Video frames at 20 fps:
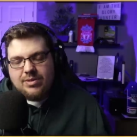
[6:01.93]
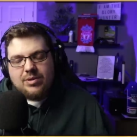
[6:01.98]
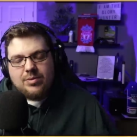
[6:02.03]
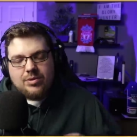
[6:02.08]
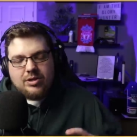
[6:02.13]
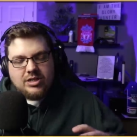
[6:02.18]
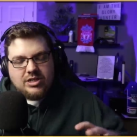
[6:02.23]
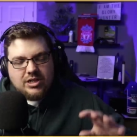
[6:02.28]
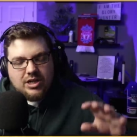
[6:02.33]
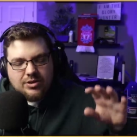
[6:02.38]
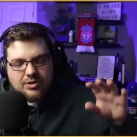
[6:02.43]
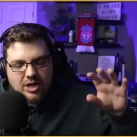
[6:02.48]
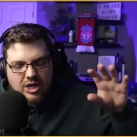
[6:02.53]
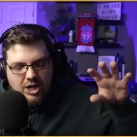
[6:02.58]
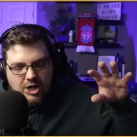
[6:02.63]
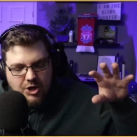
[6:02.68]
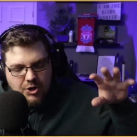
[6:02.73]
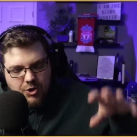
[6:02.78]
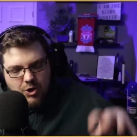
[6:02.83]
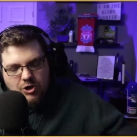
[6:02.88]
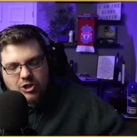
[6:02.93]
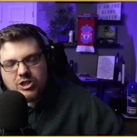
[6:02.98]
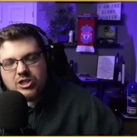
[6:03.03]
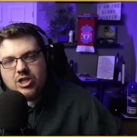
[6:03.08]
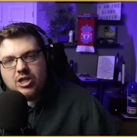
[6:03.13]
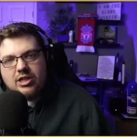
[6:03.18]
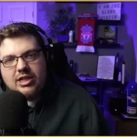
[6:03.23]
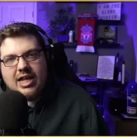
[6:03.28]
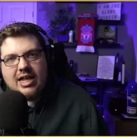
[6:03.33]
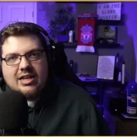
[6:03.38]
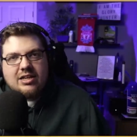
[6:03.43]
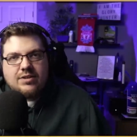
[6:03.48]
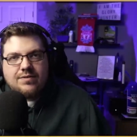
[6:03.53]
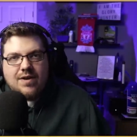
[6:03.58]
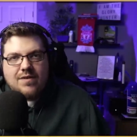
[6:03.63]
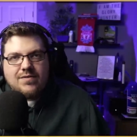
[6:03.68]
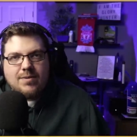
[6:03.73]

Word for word: something I want to do, not just on the end of